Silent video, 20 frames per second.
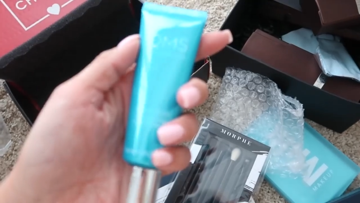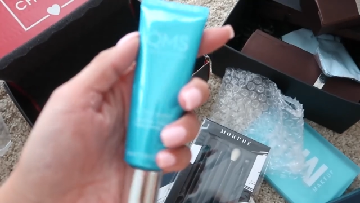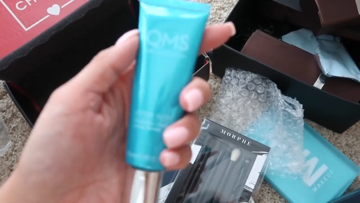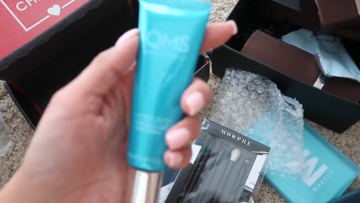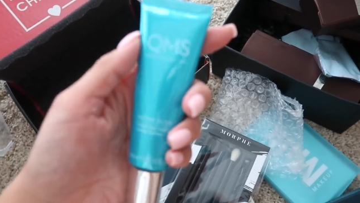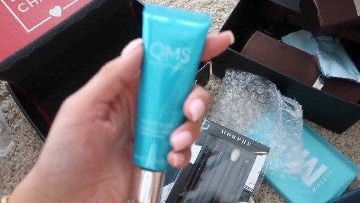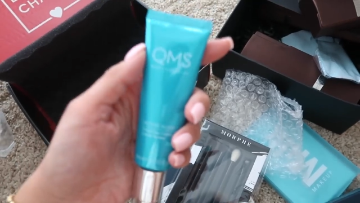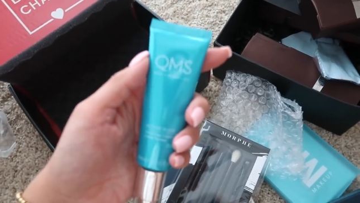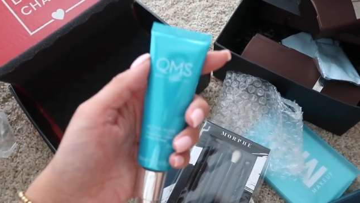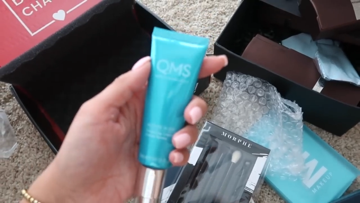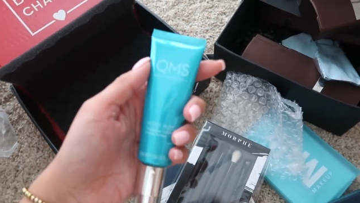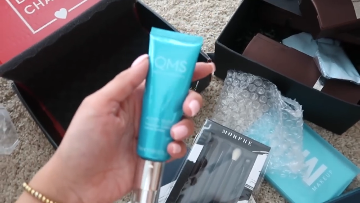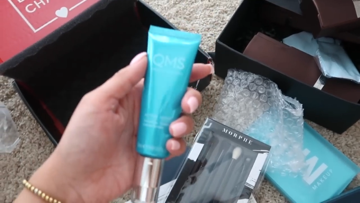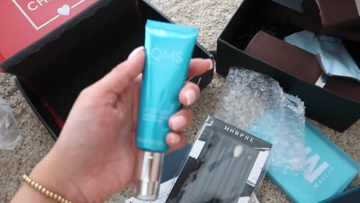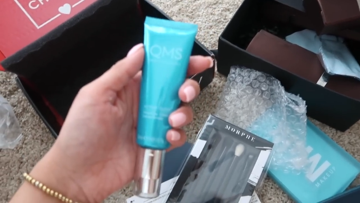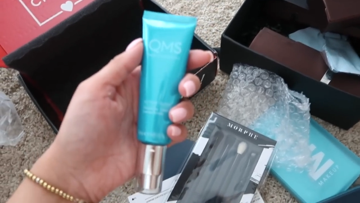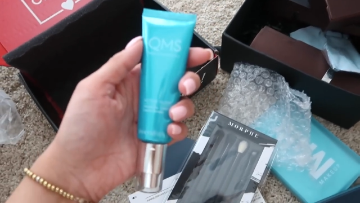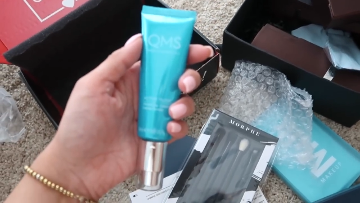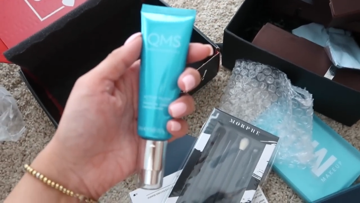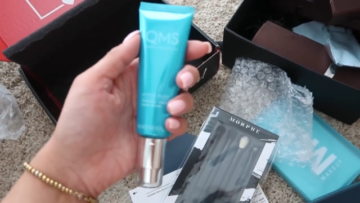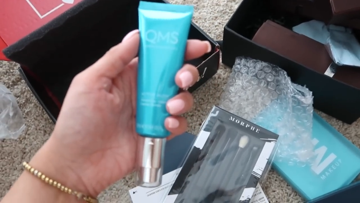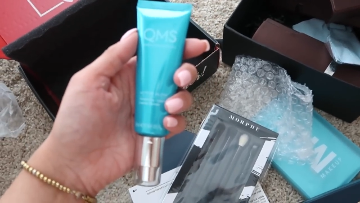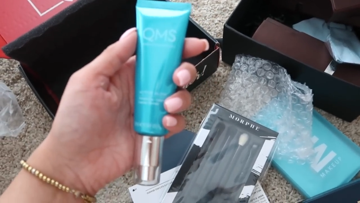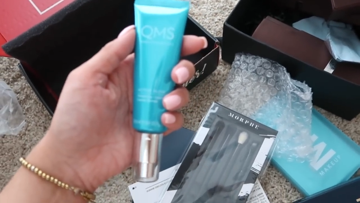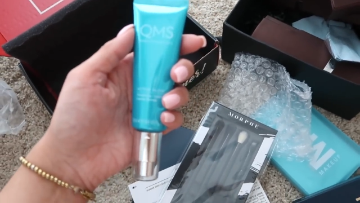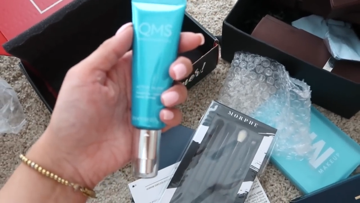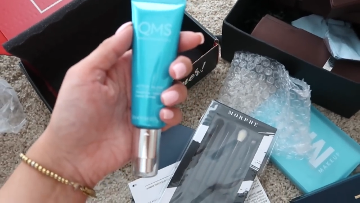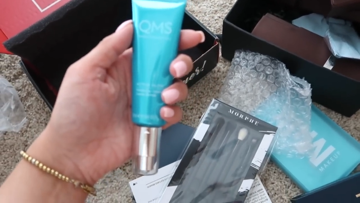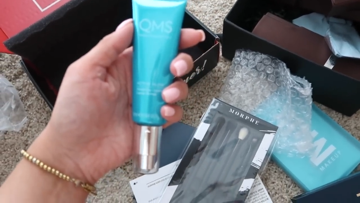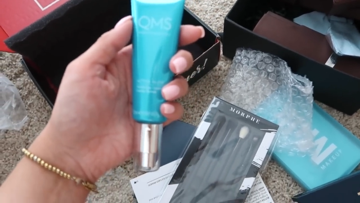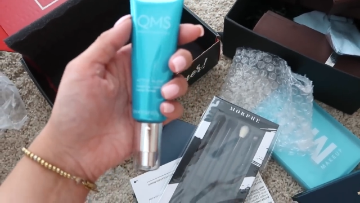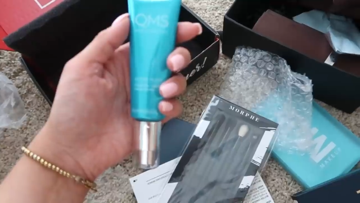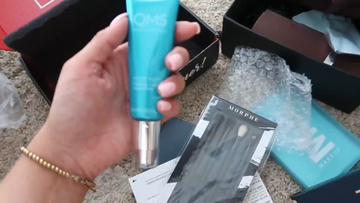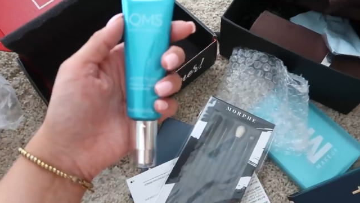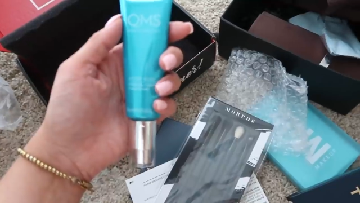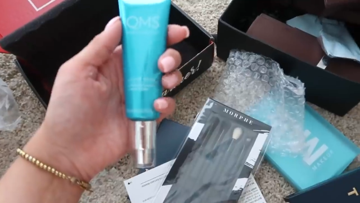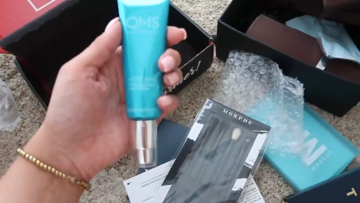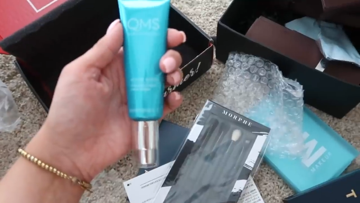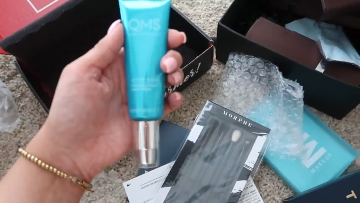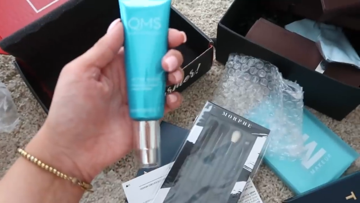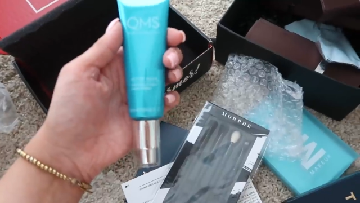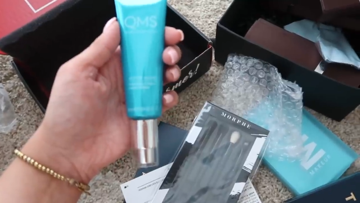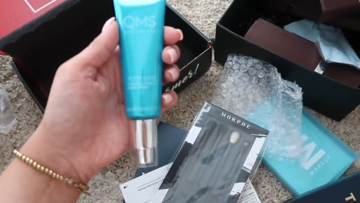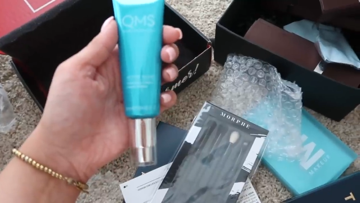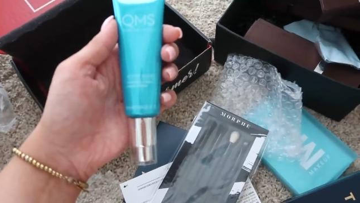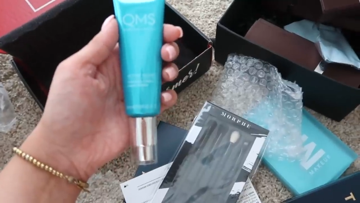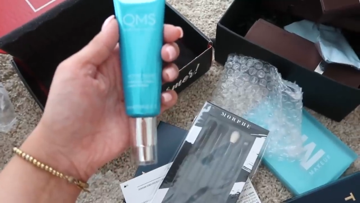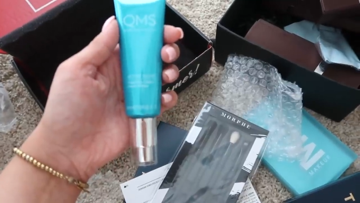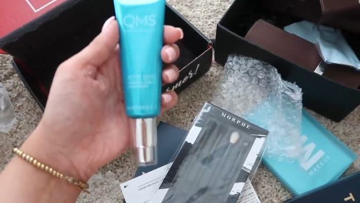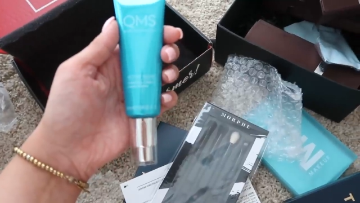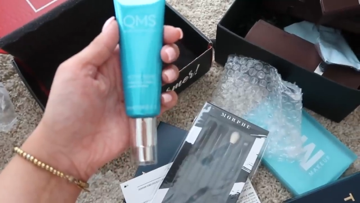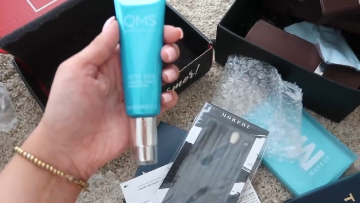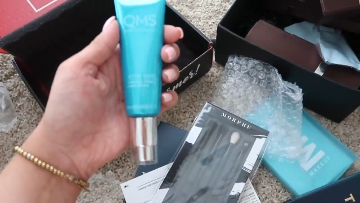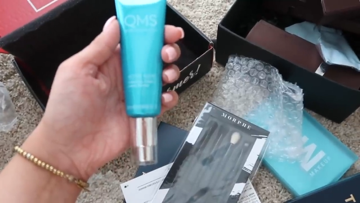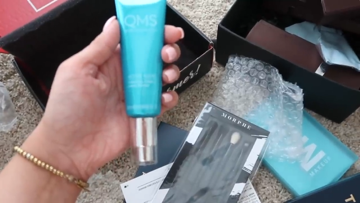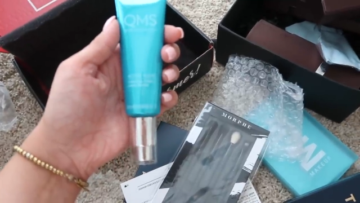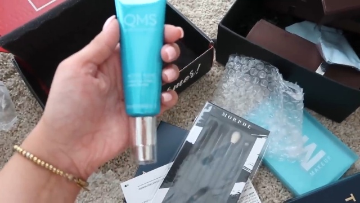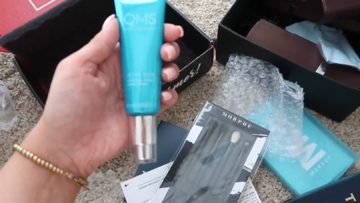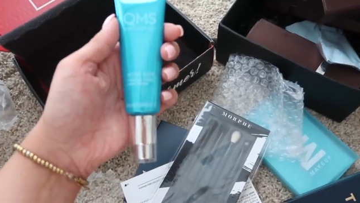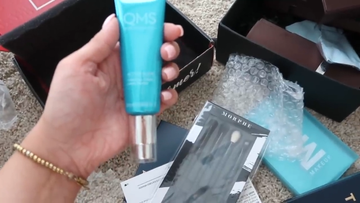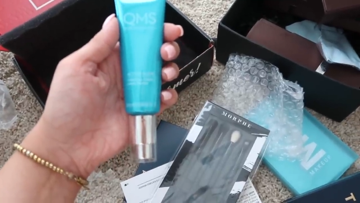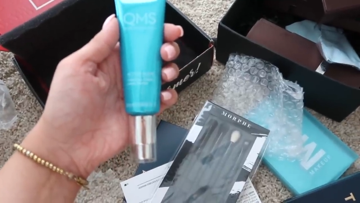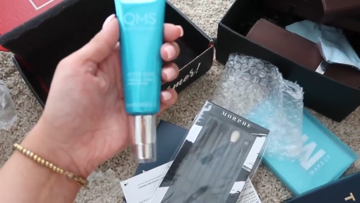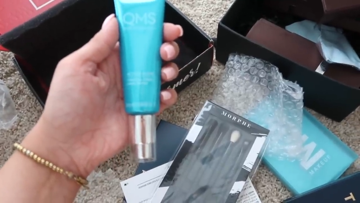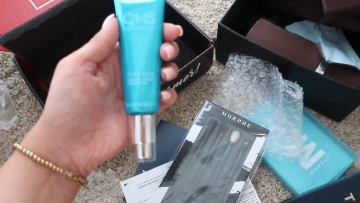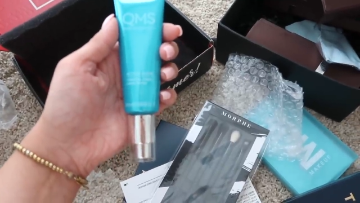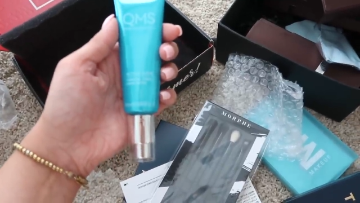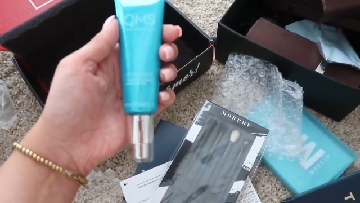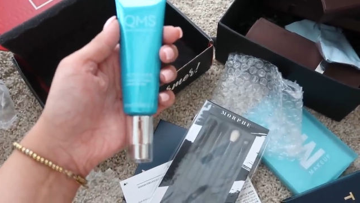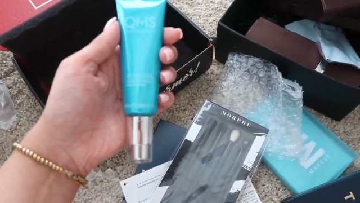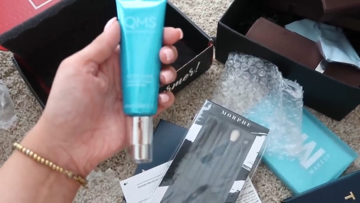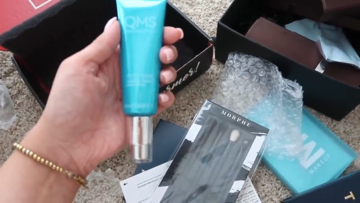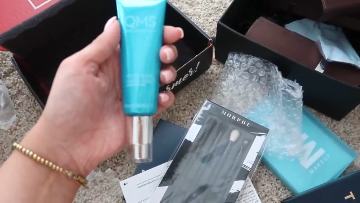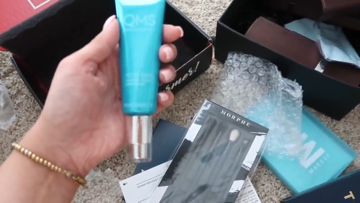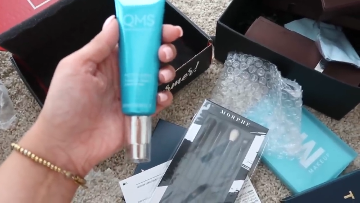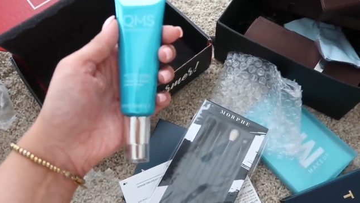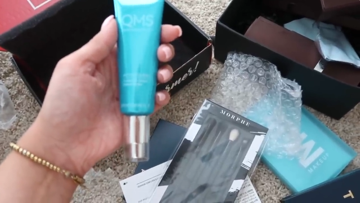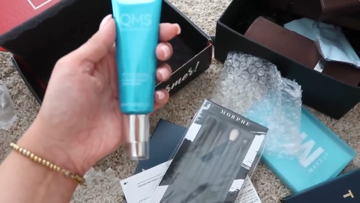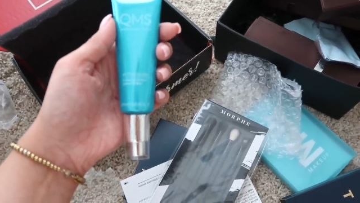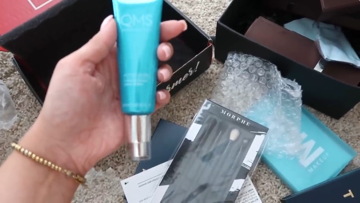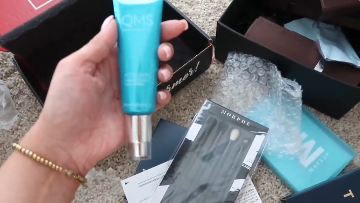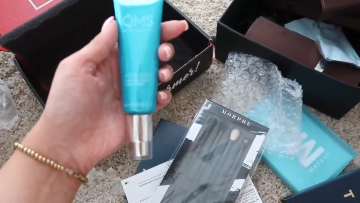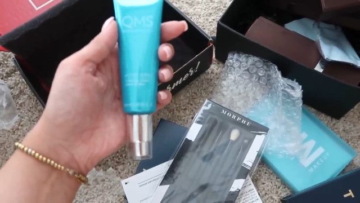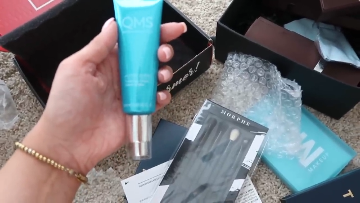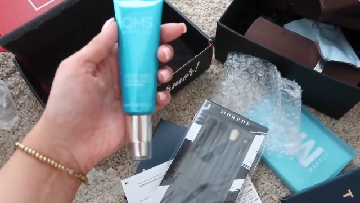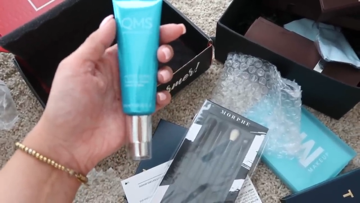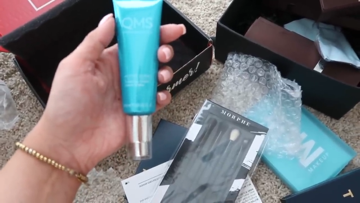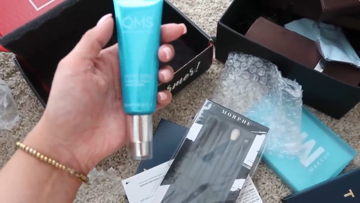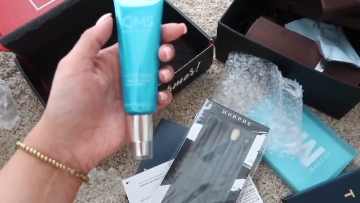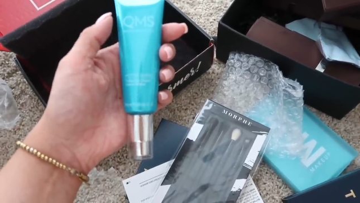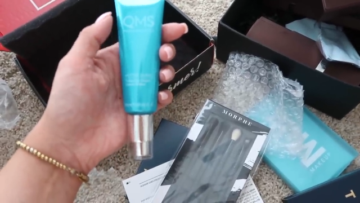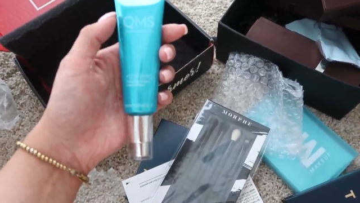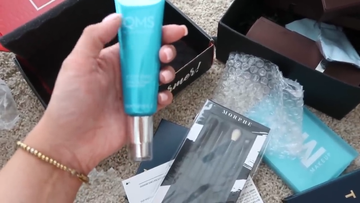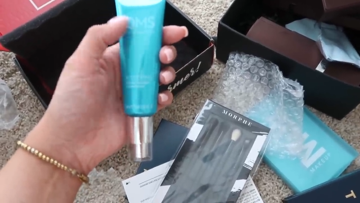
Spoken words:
Nobody's mouth can be seen.